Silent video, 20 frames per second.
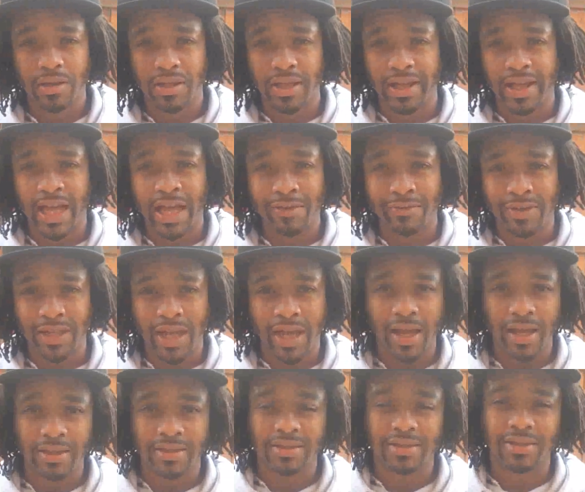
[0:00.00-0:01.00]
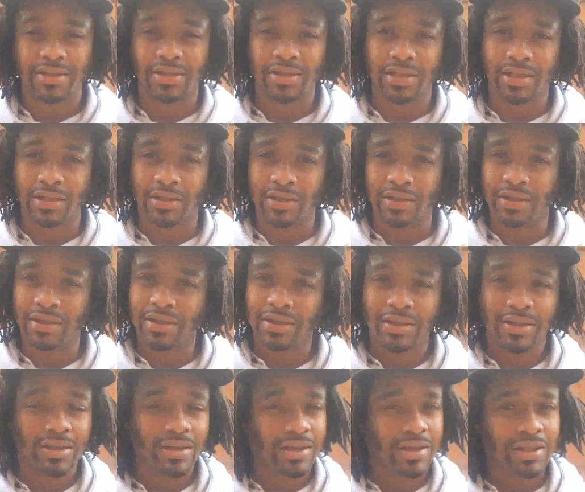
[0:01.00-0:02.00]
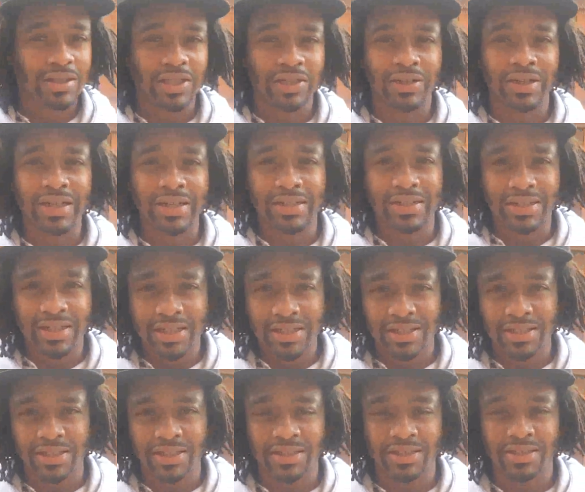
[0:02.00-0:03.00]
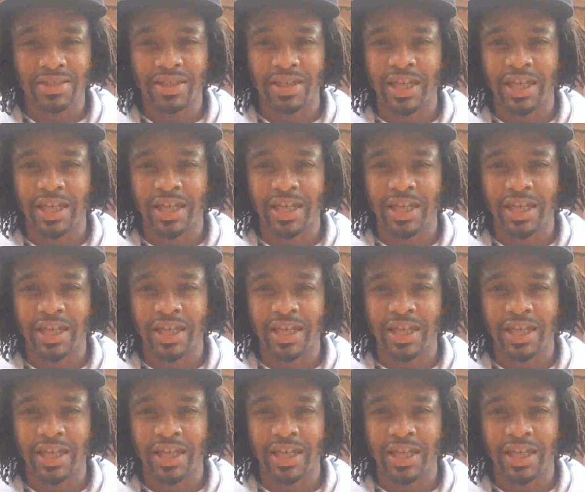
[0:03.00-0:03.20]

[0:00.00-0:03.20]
They have lots. They're indigenous.